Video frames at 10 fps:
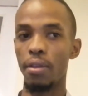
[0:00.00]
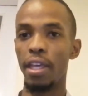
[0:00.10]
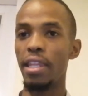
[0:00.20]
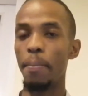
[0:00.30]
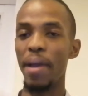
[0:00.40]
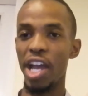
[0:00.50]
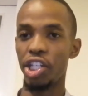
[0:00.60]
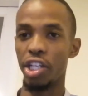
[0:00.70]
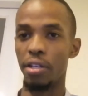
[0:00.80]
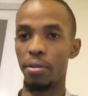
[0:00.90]
their
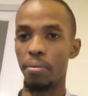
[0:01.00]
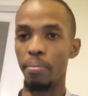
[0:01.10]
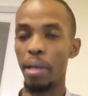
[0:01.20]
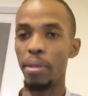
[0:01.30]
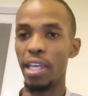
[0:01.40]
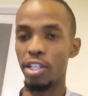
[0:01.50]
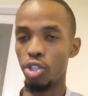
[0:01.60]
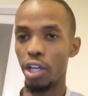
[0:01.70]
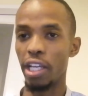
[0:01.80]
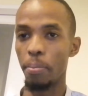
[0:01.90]
passion. Maybe they're
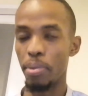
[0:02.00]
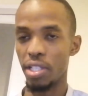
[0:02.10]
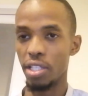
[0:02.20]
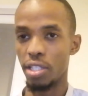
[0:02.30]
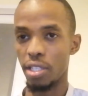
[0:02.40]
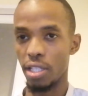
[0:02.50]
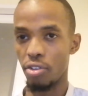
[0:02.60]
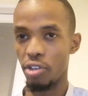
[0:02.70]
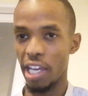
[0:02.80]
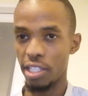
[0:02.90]
starting a business
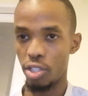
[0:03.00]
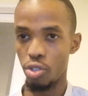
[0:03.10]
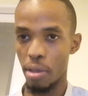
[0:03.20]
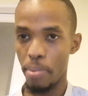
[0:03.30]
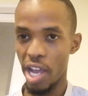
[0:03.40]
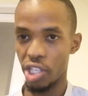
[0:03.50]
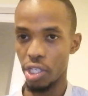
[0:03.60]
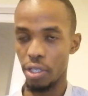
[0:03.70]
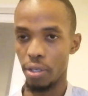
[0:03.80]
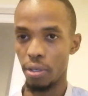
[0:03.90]
related to their
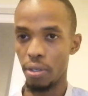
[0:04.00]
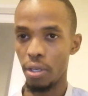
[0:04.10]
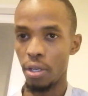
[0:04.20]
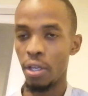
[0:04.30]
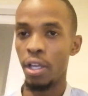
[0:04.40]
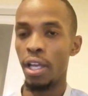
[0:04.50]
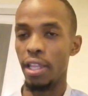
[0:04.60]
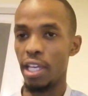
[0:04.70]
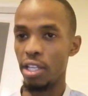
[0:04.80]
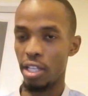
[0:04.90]
passion,
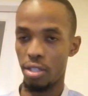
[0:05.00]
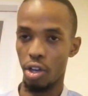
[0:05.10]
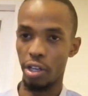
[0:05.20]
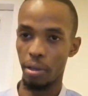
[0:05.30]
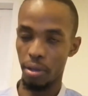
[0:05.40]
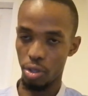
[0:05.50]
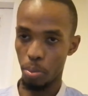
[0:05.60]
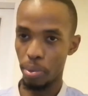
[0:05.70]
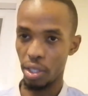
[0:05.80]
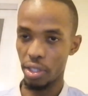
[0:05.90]
and then they're starting to
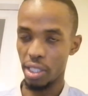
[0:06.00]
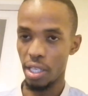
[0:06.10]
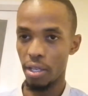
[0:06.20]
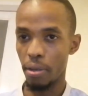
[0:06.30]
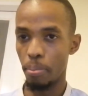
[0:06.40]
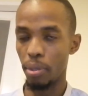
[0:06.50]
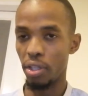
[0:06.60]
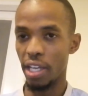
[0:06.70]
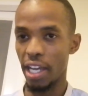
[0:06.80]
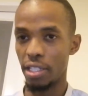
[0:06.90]

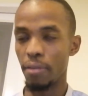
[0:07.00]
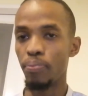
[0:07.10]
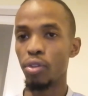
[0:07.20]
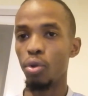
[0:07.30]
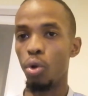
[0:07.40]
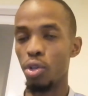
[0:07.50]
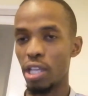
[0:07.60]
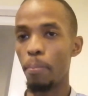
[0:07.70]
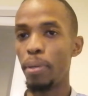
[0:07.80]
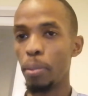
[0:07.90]
build that. Or
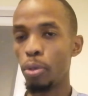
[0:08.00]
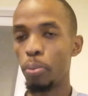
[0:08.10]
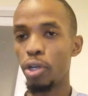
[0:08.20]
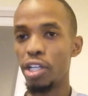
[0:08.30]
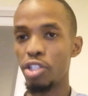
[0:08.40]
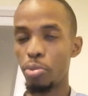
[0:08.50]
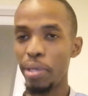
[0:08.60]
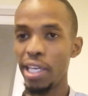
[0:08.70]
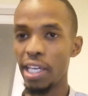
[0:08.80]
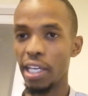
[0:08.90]
some people put it in
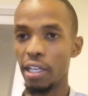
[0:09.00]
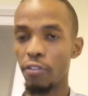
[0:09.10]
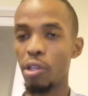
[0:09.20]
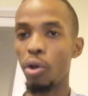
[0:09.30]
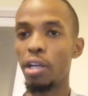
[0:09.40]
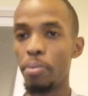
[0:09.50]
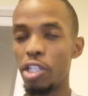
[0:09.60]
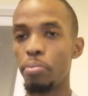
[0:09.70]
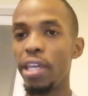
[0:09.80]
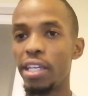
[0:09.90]
speaking if they want to be
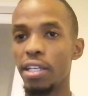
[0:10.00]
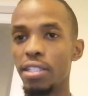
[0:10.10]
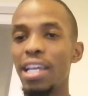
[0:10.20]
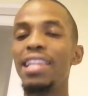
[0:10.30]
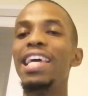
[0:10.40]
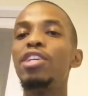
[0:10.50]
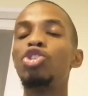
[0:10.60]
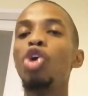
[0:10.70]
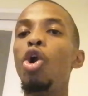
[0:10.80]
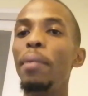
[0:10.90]
speakers. There's
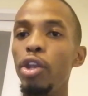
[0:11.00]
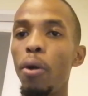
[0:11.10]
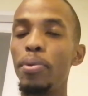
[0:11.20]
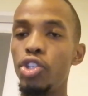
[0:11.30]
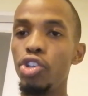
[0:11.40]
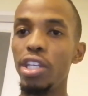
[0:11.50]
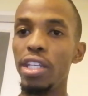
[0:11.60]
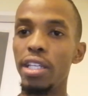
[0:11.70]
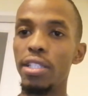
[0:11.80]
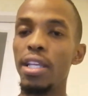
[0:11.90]
so many
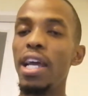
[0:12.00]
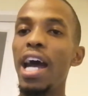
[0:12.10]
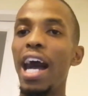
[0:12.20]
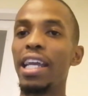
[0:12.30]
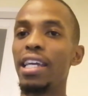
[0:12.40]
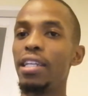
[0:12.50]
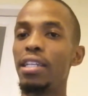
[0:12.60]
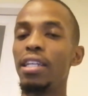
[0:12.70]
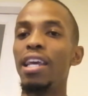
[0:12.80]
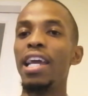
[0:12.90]
opportunities. I can